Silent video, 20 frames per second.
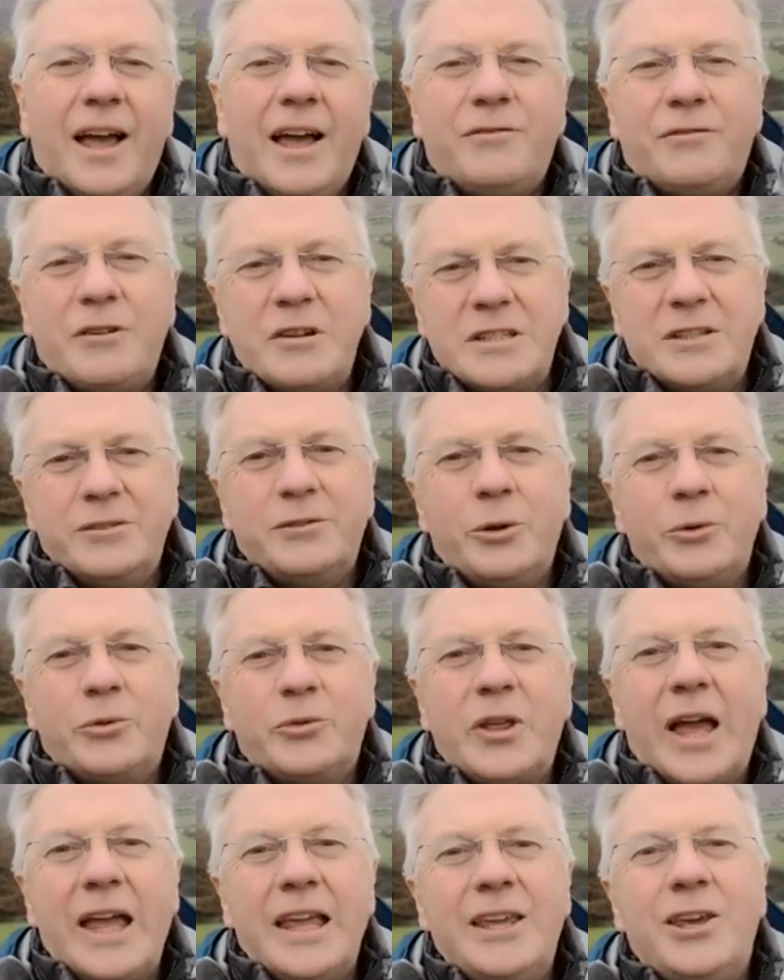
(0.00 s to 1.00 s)
First of all,
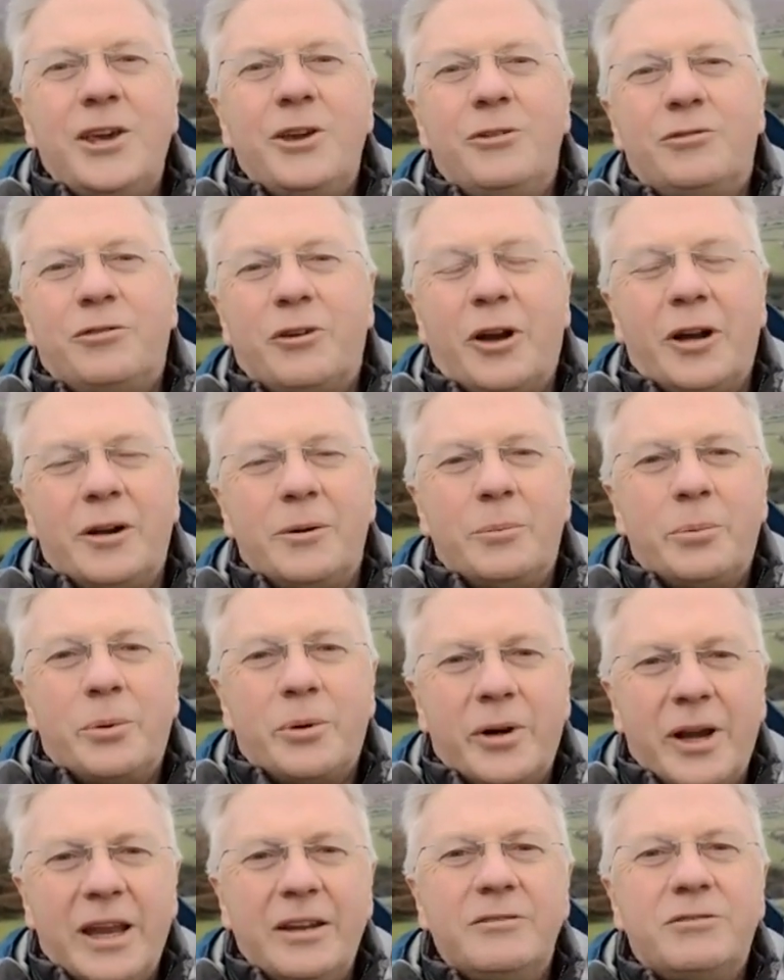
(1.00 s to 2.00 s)
thank you for
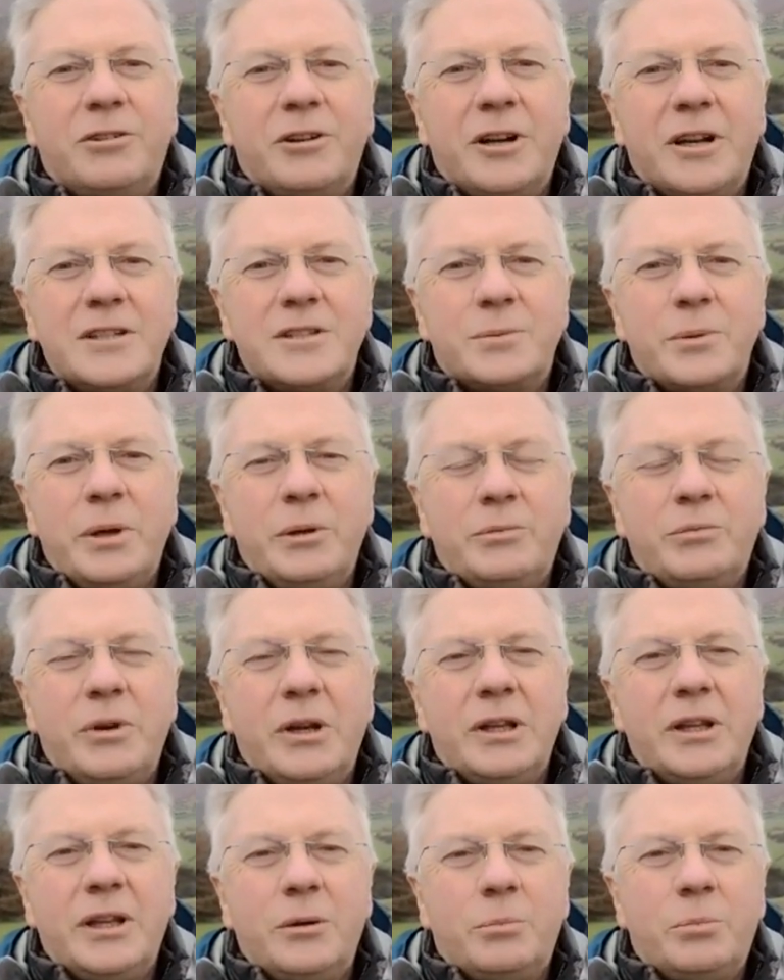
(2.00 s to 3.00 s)
praying for us. We
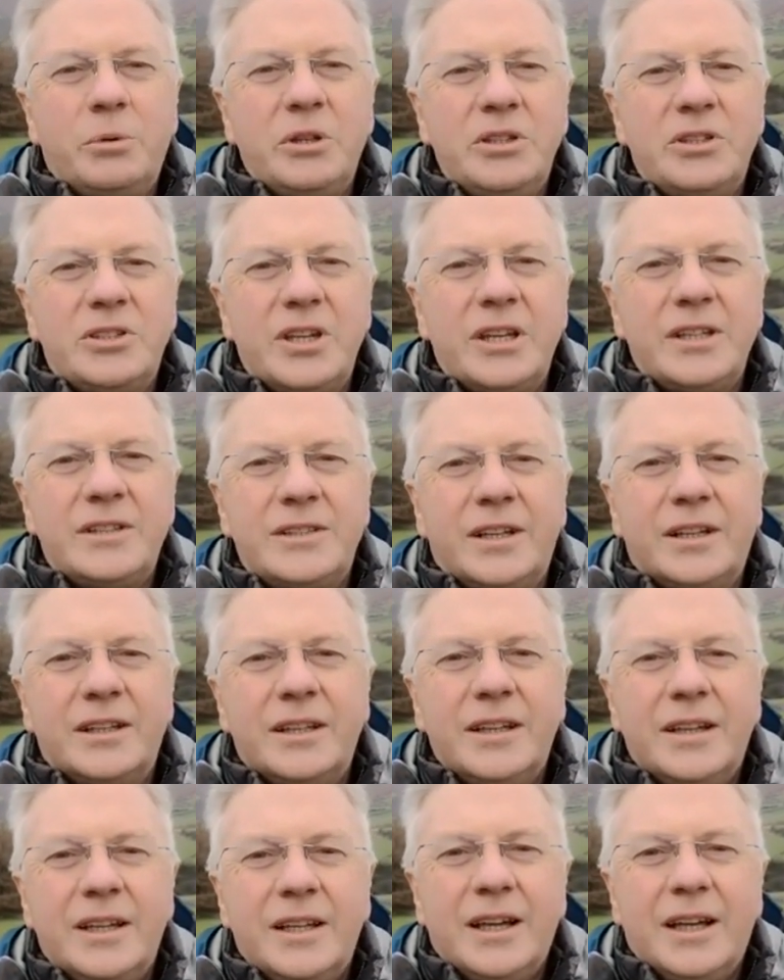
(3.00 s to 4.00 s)
really appreciate it.
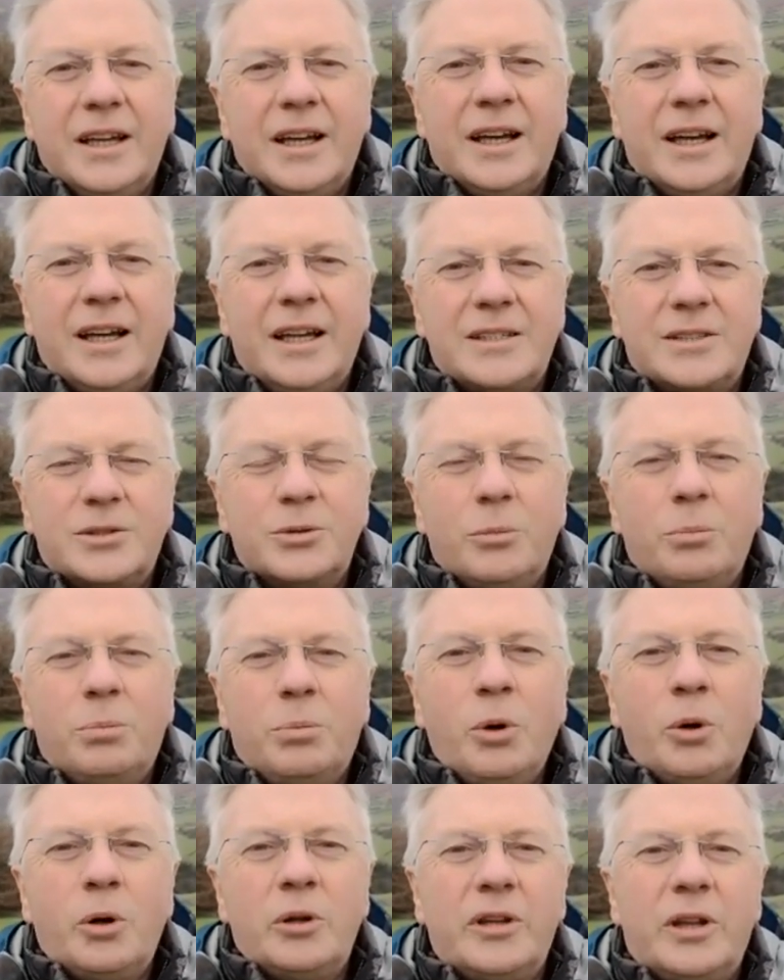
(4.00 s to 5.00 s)
It's so
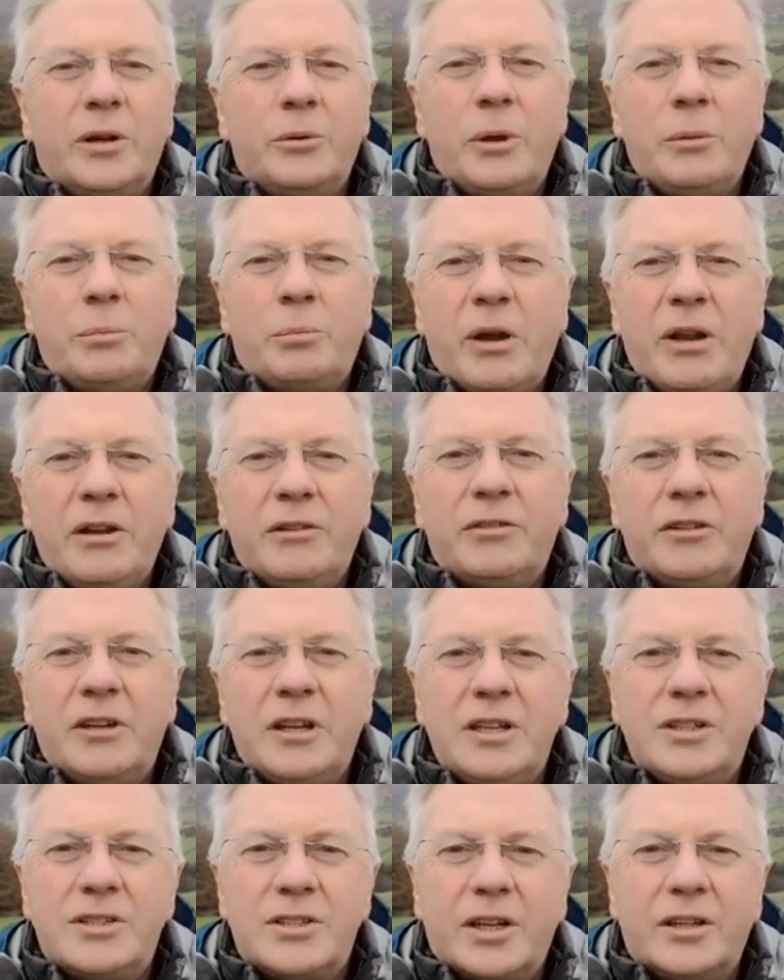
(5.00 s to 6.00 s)
important that we pray for
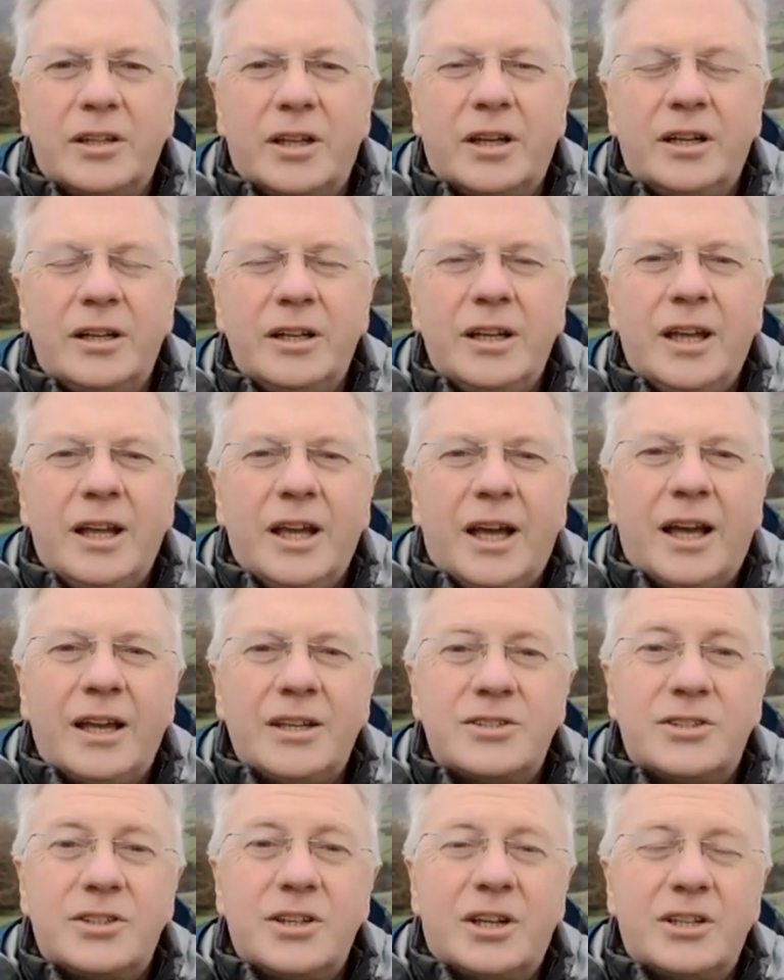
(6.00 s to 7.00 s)
each other
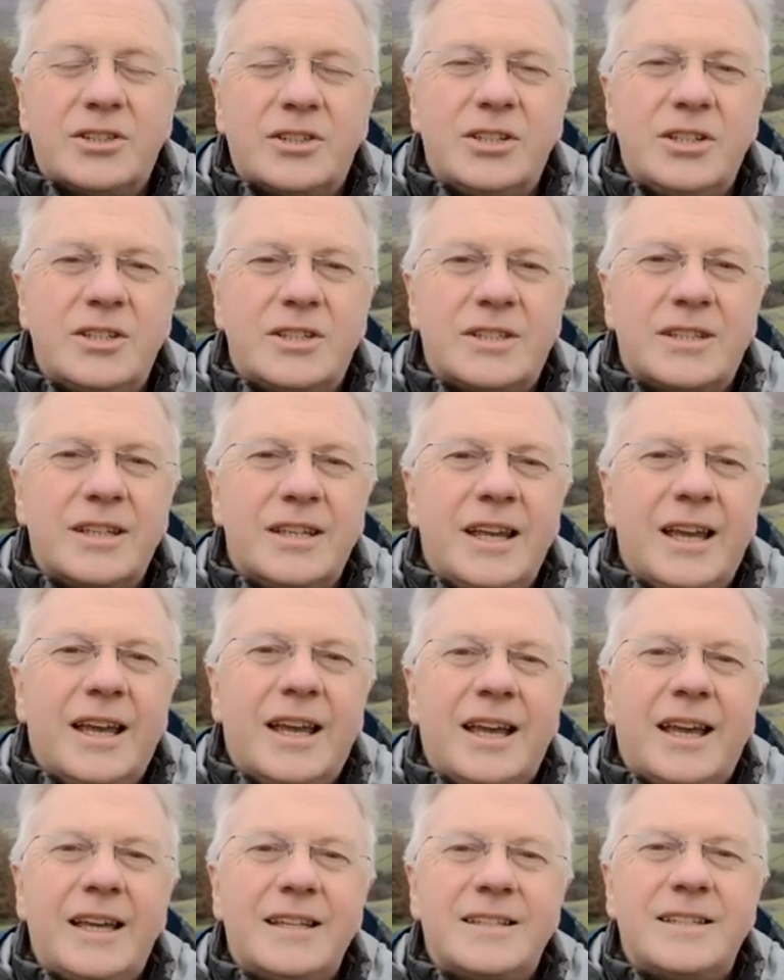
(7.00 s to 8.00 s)
as churches,
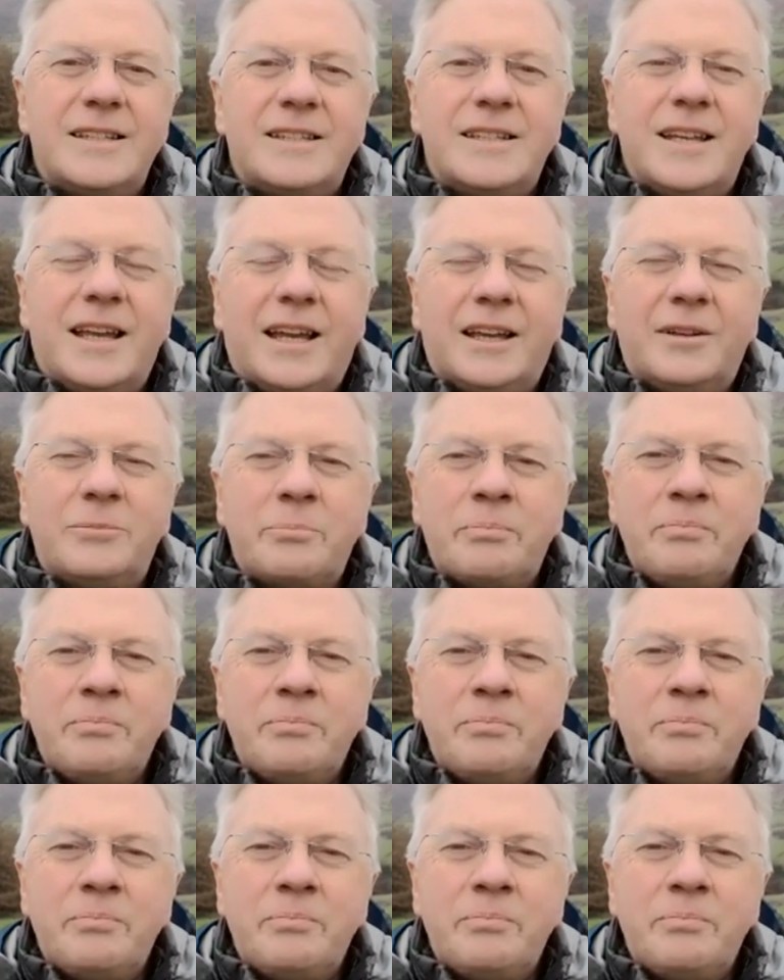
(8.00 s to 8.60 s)
isn't it?